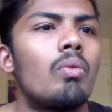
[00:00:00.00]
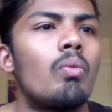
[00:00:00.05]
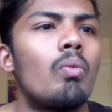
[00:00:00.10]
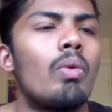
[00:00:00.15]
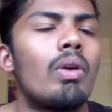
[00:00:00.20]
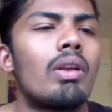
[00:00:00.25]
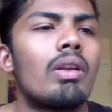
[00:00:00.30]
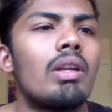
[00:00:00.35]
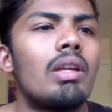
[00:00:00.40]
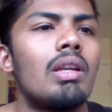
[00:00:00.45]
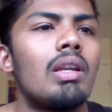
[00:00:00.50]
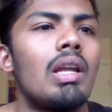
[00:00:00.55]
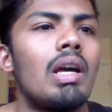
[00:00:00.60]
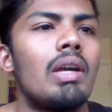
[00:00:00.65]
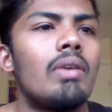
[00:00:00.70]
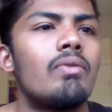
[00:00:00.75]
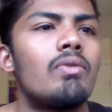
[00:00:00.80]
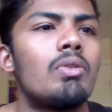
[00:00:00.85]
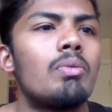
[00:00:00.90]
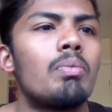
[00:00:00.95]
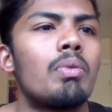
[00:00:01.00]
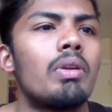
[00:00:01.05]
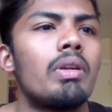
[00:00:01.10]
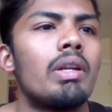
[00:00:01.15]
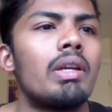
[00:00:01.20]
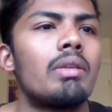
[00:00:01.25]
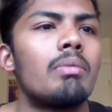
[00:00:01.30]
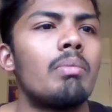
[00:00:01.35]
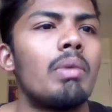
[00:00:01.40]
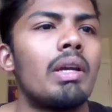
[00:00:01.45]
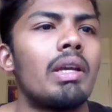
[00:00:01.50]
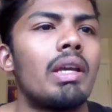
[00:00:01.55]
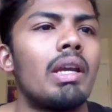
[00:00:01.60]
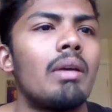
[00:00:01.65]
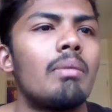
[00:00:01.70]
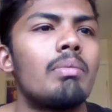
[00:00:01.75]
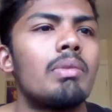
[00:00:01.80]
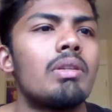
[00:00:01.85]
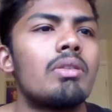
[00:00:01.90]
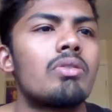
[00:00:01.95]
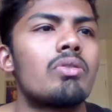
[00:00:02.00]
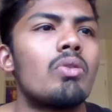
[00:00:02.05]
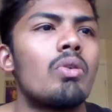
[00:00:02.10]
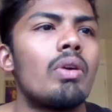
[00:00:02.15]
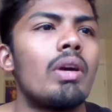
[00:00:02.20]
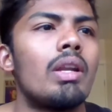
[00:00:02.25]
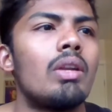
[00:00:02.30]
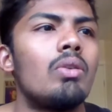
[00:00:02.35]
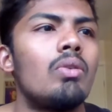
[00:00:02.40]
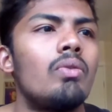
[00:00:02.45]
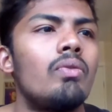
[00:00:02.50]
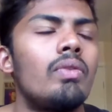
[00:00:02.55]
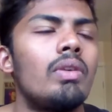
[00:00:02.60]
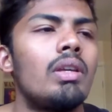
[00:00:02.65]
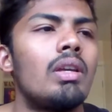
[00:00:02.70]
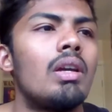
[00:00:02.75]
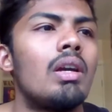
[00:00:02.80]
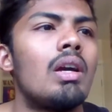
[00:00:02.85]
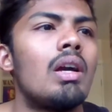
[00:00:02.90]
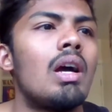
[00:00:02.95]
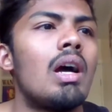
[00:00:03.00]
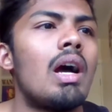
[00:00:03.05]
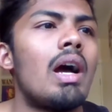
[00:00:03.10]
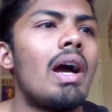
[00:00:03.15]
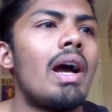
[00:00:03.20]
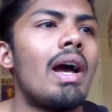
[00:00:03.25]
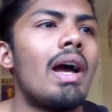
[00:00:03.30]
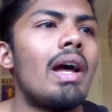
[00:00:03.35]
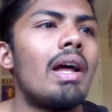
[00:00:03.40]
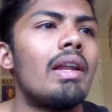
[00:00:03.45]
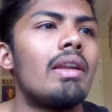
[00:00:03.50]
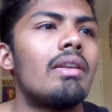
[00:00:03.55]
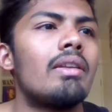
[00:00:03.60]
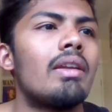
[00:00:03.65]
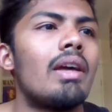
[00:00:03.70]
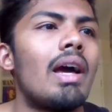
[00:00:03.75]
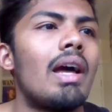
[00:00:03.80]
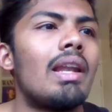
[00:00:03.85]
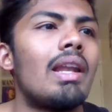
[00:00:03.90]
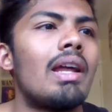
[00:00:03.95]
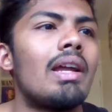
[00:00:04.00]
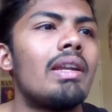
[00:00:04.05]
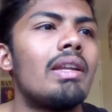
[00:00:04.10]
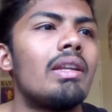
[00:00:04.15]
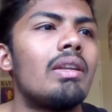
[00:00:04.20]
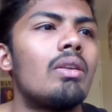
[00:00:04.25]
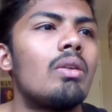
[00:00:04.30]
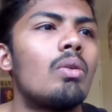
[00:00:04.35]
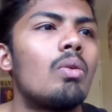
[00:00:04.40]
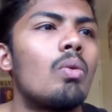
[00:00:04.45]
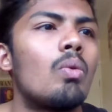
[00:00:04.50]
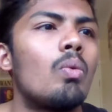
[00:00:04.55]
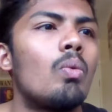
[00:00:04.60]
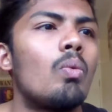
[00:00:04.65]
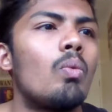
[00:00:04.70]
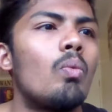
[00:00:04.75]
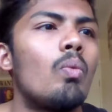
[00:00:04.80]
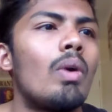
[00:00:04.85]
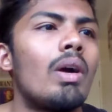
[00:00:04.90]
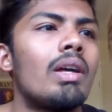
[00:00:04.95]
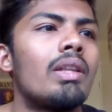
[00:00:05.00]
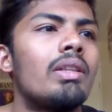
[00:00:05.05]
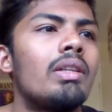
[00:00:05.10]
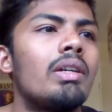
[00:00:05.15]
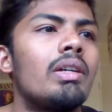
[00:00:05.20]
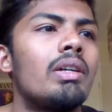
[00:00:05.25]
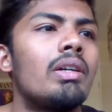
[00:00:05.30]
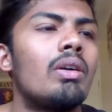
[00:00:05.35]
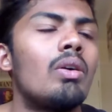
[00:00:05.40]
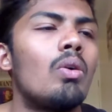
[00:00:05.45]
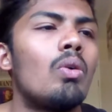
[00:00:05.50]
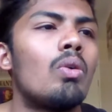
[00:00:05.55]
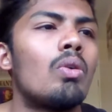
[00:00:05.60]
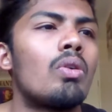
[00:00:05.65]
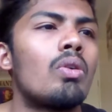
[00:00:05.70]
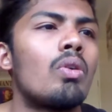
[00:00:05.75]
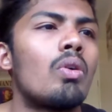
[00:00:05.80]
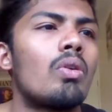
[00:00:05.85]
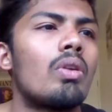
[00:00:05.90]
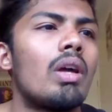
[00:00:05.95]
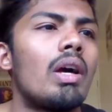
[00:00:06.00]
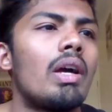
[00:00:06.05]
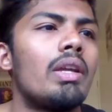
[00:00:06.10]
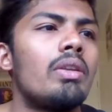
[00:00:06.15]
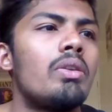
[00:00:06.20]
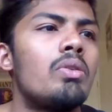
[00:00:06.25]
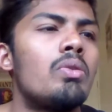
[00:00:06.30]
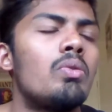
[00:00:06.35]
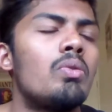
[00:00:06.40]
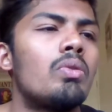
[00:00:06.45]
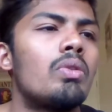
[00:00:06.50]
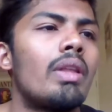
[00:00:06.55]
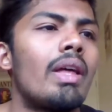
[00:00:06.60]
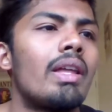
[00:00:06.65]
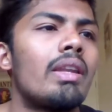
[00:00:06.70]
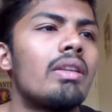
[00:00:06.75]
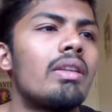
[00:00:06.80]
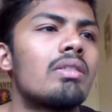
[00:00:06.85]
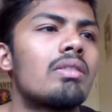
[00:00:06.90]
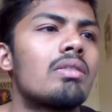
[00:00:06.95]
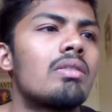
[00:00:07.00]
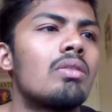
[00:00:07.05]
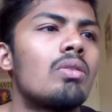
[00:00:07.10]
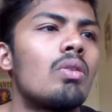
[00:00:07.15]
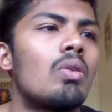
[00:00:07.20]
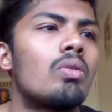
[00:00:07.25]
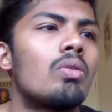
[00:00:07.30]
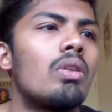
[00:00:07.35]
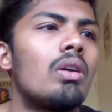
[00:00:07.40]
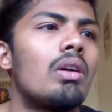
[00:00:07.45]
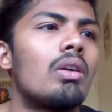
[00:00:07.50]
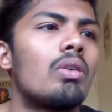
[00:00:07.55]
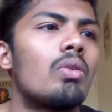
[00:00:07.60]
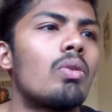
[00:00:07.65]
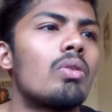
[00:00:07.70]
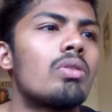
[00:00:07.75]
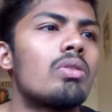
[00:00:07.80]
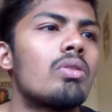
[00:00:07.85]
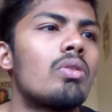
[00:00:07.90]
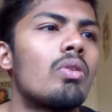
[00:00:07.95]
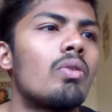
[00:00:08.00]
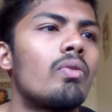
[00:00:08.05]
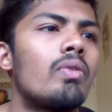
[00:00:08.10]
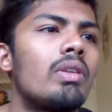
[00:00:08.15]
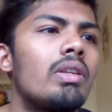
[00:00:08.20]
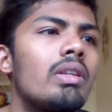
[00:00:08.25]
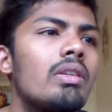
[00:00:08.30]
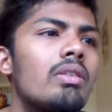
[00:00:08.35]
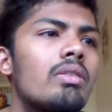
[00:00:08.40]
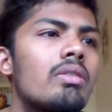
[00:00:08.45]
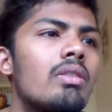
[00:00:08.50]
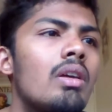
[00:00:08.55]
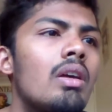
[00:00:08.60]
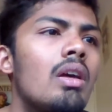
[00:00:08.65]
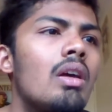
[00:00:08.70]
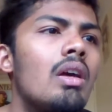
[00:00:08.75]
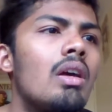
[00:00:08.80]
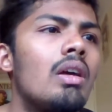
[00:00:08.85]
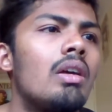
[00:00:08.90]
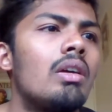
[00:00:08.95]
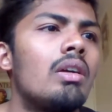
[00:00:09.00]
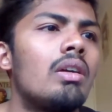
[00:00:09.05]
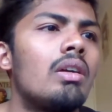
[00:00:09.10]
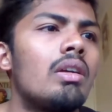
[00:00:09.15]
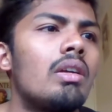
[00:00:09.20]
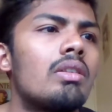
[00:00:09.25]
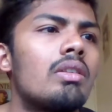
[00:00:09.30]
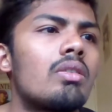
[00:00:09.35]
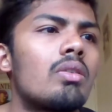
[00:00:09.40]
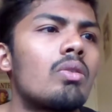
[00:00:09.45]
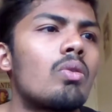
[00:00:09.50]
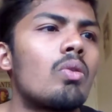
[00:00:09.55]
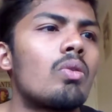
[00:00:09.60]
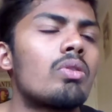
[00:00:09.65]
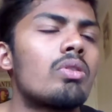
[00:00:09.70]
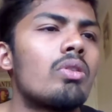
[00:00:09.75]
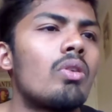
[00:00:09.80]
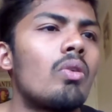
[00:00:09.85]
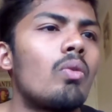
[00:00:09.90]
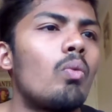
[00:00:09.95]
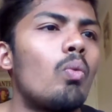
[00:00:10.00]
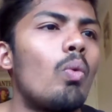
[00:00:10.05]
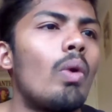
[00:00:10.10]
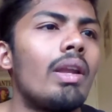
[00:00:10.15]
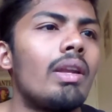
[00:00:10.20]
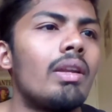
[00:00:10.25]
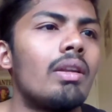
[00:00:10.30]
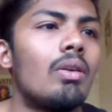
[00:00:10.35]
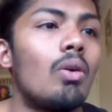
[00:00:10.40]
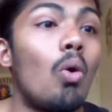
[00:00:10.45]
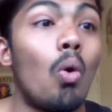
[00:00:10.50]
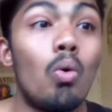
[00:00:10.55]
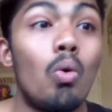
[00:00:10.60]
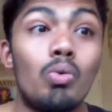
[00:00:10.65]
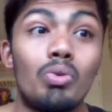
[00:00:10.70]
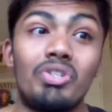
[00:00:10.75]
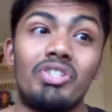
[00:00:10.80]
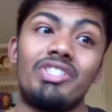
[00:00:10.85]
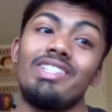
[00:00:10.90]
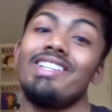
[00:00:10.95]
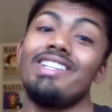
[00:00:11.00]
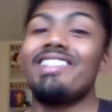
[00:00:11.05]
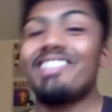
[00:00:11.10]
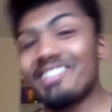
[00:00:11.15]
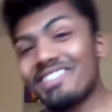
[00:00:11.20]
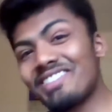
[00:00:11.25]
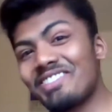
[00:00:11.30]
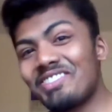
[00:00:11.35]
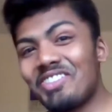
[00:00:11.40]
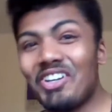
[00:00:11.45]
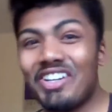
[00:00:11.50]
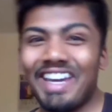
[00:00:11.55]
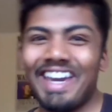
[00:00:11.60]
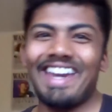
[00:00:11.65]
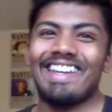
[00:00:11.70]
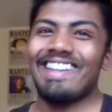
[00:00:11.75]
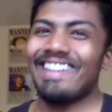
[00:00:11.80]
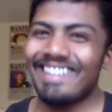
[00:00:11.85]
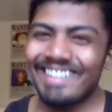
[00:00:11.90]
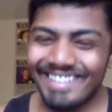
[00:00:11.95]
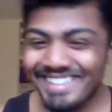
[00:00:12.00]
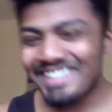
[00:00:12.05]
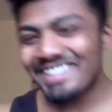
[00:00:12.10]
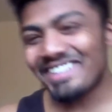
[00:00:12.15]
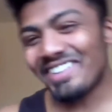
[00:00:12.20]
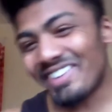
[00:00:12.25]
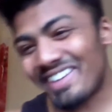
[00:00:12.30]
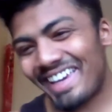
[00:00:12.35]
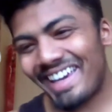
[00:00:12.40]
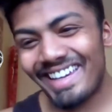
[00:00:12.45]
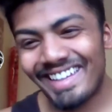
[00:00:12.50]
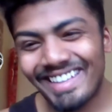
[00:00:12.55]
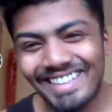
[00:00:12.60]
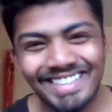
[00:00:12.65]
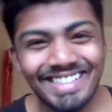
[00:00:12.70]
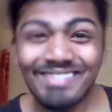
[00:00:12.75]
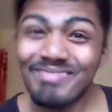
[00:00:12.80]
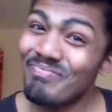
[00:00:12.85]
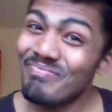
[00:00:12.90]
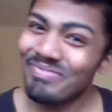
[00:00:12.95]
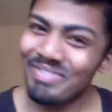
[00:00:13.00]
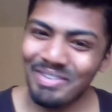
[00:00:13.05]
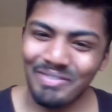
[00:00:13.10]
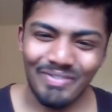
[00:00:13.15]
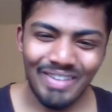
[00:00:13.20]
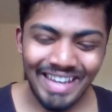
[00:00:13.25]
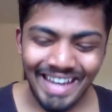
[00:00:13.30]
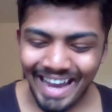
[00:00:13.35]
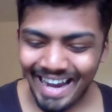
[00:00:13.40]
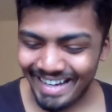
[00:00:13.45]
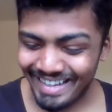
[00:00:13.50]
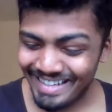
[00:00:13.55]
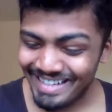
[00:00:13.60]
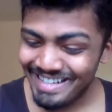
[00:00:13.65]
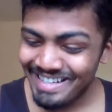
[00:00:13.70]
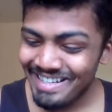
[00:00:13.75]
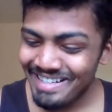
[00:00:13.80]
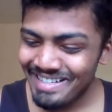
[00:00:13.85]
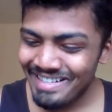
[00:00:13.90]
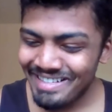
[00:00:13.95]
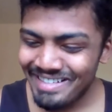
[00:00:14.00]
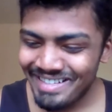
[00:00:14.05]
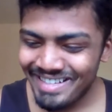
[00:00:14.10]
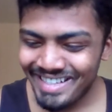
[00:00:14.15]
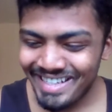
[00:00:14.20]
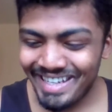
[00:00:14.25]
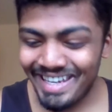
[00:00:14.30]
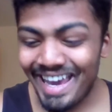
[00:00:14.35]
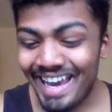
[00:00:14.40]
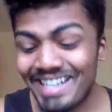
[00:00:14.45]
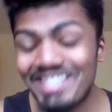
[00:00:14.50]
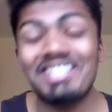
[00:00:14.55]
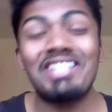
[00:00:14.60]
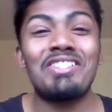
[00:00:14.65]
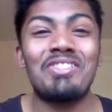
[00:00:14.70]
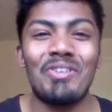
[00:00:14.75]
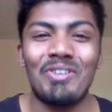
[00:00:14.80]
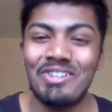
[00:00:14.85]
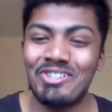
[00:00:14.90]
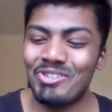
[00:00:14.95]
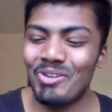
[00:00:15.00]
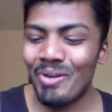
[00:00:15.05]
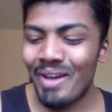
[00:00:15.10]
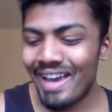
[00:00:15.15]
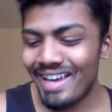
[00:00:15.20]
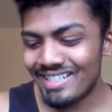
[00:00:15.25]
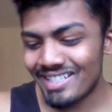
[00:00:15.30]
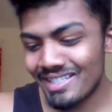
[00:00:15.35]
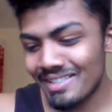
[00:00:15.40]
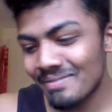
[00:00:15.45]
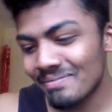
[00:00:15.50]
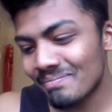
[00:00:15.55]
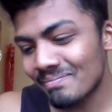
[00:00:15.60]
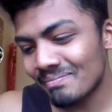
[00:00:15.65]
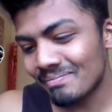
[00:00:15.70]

very life to protect my captain, Straw Hat Luffy, and Aladdin. Whether or not I do, that is not a question of it is. It's a question of when. Oh shit! Okay, okay, we got it. He actually joined Straw Hats.